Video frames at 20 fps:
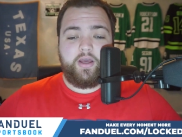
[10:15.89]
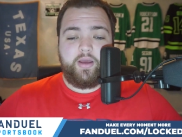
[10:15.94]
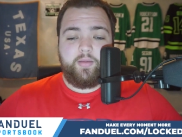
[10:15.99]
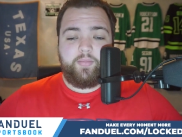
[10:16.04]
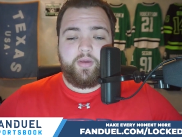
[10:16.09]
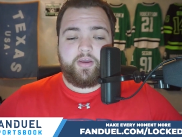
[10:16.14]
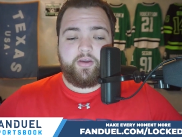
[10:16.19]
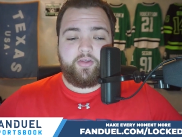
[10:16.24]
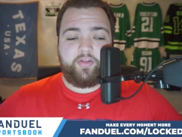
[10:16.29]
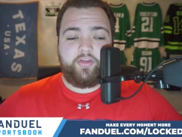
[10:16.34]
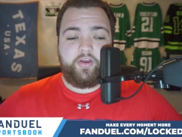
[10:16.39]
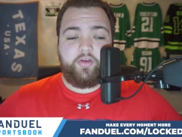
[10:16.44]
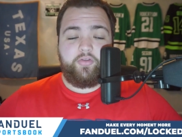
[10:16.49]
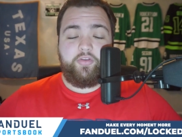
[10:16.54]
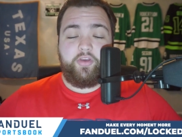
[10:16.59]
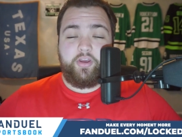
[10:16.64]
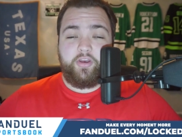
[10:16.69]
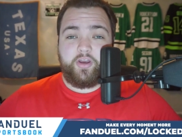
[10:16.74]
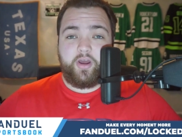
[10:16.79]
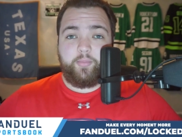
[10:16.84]
because they're
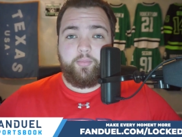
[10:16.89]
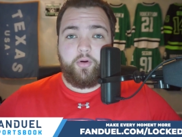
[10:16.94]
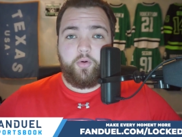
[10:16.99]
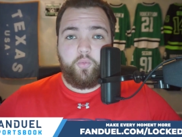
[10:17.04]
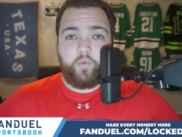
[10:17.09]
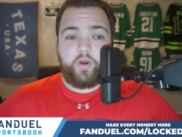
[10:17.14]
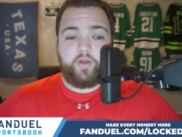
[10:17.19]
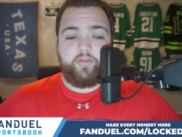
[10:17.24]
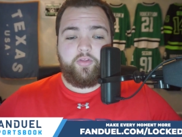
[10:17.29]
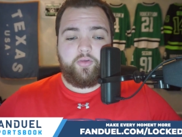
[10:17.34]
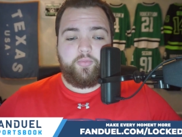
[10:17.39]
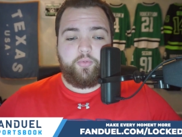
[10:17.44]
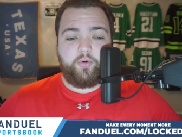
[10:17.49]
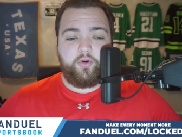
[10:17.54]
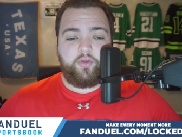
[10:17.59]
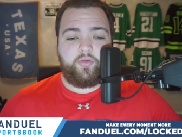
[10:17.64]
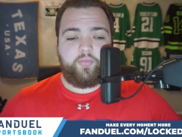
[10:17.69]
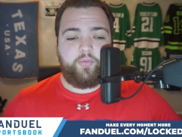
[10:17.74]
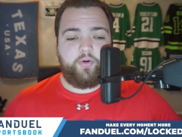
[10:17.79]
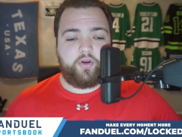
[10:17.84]
the number one
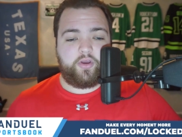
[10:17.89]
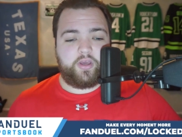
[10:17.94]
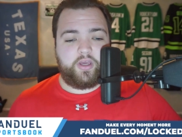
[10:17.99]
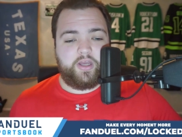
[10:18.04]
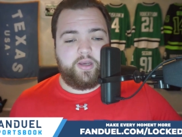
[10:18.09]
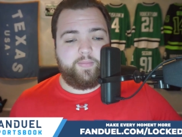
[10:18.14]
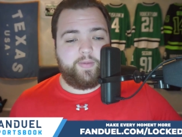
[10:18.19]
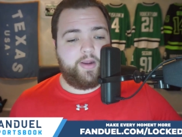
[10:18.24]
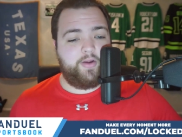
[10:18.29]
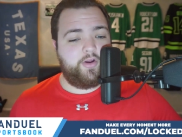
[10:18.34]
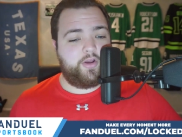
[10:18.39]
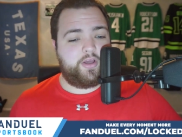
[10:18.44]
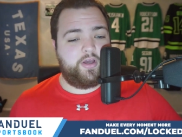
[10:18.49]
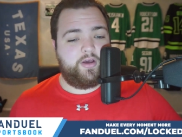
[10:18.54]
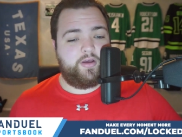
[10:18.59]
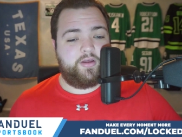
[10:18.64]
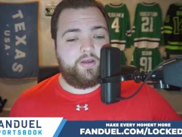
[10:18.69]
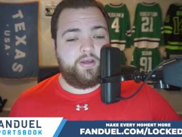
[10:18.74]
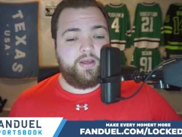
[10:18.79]
sports book in America.